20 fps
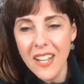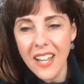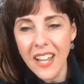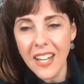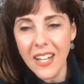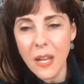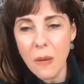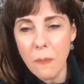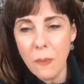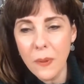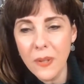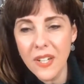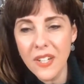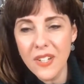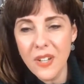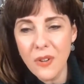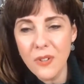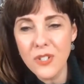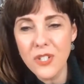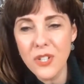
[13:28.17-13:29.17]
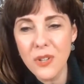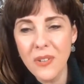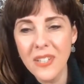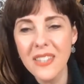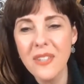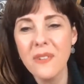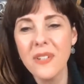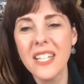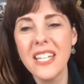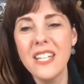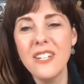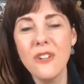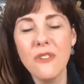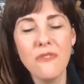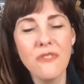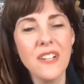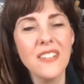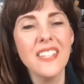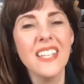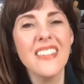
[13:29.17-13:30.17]
And I put a note showing they were keto
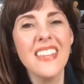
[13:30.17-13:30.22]
friendly.